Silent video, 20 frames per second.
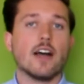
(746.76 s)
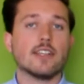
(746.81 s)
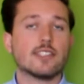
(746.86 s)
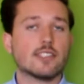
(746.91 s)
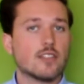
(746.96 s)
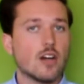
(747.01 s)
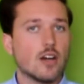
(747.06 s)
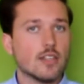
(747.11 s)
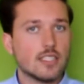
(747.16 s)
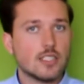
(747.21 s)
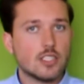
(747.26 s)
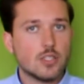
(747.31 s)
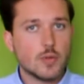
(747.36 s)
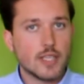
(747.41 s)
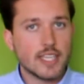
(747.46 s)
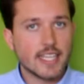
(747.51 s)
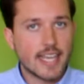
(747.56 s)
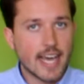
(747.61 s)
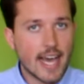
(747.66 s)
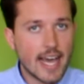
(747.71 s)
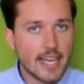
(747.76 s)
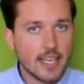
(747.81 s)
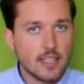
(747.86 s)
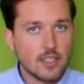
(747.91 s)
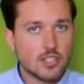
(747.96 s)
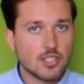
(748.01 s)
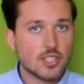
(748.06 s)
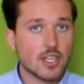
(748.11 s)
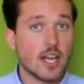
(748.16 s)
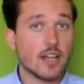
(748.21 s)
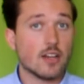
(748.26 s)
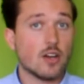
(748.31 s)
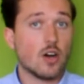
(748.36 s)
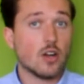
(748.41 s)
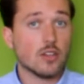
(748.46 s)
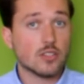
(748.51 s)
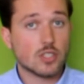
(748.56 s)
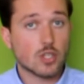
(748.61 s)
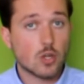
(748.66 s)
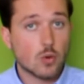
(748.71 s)
I started to engage and
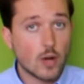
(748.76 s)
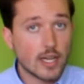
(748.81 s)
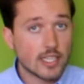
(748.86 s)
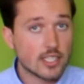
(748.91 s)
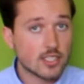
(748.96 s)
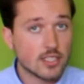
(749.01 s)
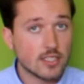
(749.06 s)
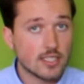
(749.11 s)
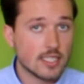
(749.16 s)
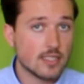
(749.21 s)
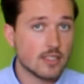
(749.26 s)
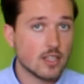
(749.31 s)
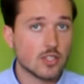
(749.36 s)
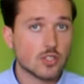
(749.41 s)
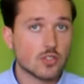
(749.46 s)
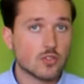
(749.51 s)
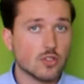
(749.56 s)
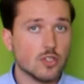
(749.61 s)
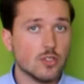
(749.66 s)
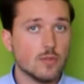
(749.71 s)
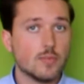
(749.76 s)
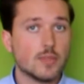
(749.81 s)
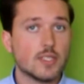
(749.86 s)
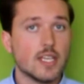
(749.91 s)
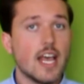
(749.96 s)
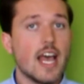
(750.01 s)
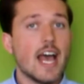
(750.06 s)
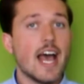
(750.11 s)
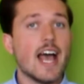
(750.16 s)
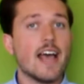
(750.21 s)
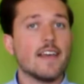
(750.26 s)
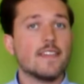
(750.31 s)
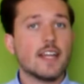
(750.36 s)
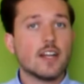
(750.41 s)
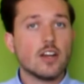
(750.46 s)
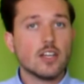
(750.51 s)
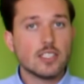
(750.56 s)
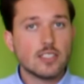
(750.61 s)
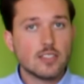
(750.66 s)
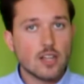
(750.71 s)
answer questions in those groups, and
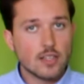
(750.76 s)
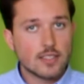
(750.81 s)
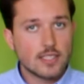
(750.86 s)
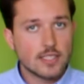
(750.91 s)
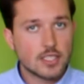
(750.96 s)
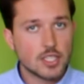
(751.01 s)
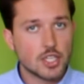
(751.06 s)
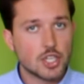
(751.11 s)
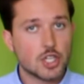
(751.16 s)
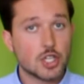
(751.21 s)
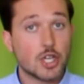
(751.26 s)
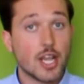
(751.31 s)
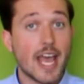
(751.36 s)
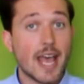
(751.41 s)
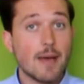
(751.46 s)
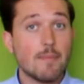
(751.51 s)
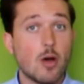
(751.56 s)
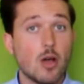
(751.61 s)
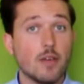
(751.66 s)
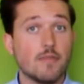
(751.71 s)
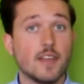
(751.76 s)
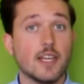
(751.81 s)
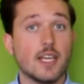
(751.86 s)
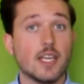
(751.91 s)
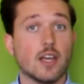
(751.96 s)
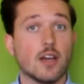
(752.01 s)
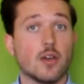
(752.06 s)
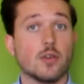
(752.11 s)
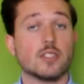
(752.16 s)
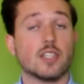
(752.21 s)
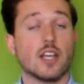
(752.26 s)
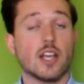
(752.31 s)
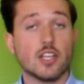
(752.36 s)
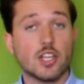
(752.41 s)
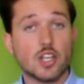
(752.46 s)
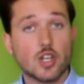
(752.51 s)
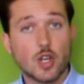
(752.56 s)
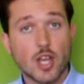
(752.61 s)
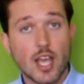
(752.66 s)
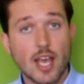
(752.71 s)
then I started to share my videos
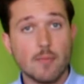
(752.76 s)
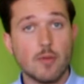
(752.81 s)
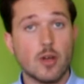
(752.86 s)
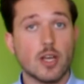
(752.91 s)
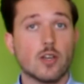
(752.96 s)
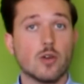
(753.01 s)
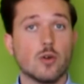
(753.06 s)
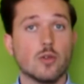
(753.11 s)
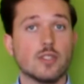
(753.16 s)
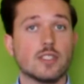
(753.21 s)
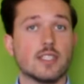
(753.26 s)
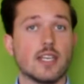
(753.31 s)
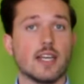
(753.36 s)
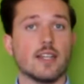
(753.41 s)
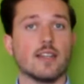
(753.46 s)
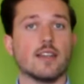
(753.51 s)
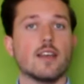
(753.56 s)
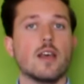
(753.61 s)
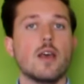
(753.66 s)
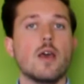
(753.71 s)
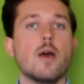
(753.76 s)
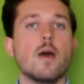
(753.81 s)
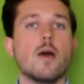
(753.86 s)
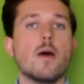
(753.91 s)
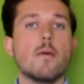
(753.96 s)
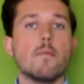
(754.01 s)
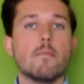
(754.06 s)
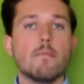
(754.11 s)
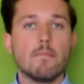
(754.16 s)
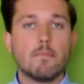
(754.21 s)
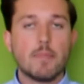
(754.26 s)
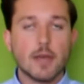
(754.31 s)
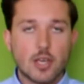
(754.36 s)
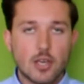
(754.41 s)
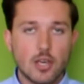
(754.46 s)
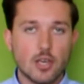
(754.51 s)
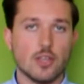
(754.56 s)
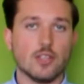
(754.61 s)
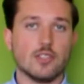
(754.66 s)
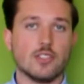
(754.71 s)
and share my content,
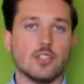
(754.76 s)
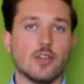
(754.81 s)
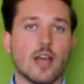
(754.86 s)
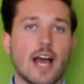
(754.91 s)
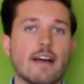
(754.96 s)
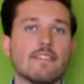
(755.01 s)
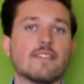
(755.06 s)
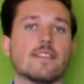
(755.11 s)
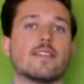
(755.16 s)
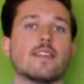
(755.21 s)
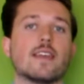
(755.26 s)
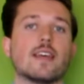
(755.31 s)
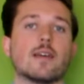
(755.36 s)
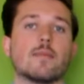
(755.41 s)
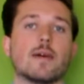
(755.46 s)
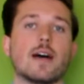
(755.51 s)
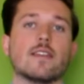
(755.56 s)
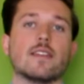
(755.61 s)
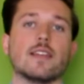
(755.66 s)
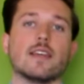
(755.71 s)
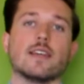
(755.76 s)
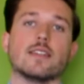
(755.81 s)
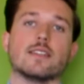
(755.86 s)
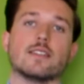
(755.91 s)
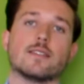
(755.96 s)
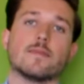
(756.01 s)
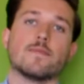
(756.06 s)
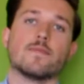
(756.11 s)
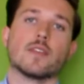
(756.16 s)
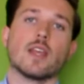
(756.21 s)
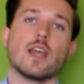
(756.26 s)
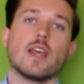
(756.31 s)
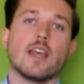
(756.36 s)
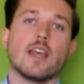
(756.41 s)
because you have to think about this.